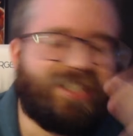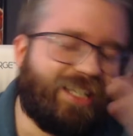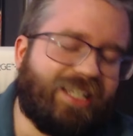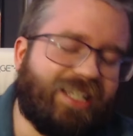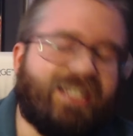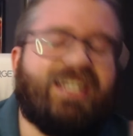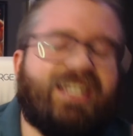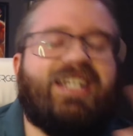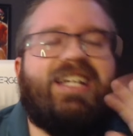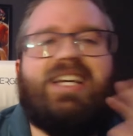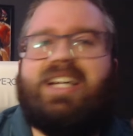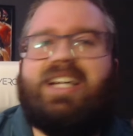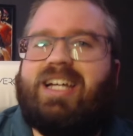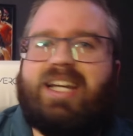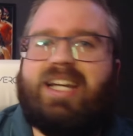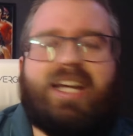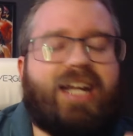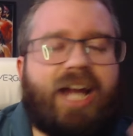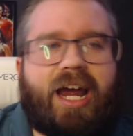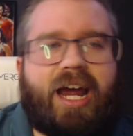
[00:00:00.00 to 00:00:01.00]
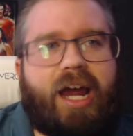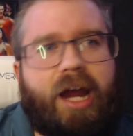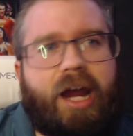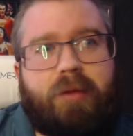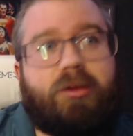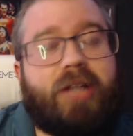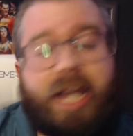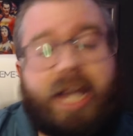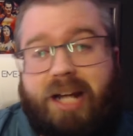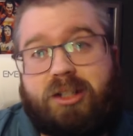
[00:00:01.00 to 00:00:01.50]
Like, and I
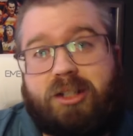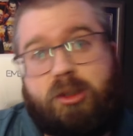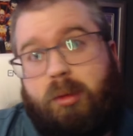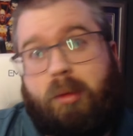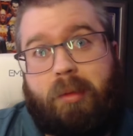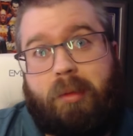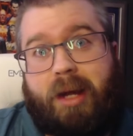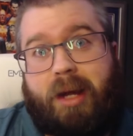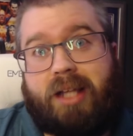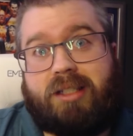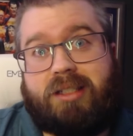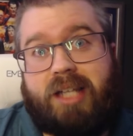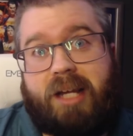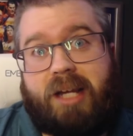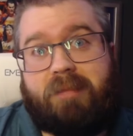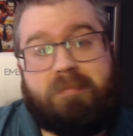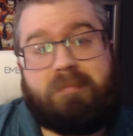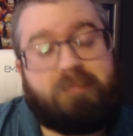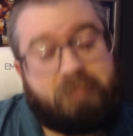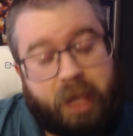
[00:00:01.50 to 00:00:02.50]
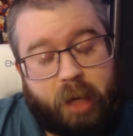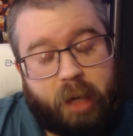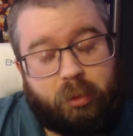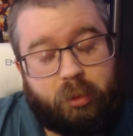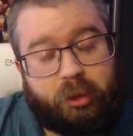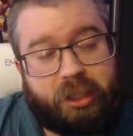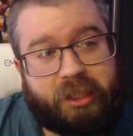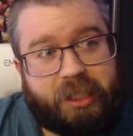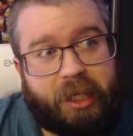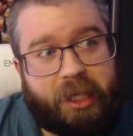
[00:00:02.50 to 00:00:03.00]
really had a stupid mindset. I
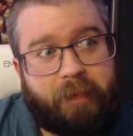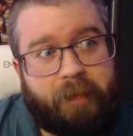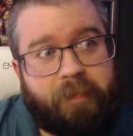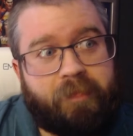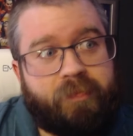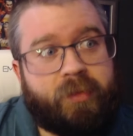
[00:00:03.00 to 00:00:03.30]
really did.